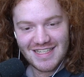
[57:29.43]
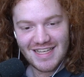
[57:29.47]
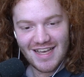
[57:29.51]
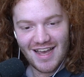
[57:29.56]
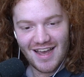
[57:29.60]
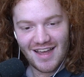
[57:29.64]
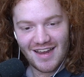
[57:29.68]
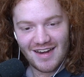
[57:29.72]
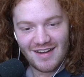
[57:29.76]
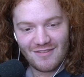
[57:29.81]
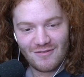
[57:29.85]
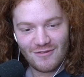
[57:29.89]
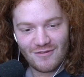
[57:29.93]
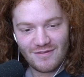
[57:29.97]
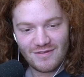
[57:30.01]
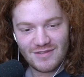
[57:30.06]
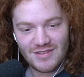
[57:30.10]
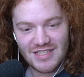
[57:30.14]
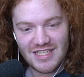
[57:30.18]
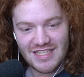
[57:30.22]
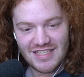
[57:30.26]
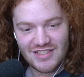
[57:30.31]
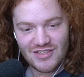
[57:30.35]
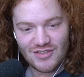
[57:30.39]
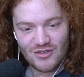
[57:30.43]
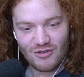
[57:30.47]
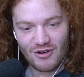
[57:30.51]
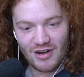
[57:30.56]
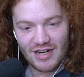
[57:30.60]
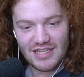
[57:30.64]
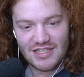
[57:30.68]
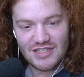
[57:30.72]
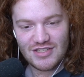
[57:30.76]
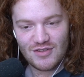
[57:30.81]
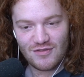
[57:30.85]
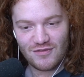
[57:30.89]
He got
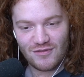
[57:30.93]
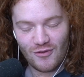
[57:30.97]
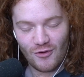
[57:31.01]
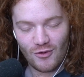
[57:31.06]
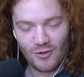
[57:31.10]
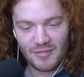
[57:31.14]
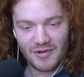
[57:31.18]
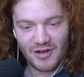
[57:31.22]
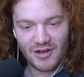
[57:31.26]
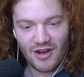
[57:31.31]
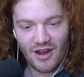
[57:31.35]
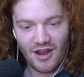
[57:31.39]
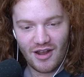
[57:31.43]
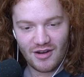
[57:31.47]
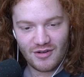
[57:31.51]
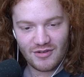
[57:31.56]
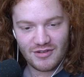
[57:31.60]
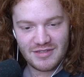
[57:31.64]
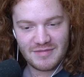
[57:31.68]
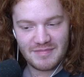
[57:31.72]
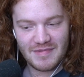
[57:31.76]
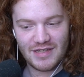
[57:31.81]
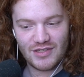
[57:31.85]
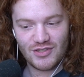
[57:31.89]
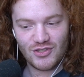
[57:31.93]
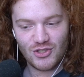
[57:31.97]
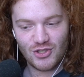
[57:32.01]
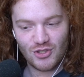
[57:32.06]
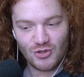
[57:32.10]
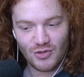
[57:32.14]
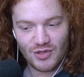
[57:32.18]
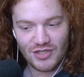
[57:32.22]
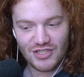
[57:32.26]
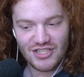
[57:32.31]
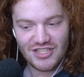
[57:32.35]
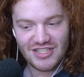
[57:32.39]
disgraced former Congressman
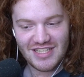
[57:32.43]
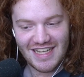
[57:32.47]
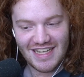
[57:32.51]
George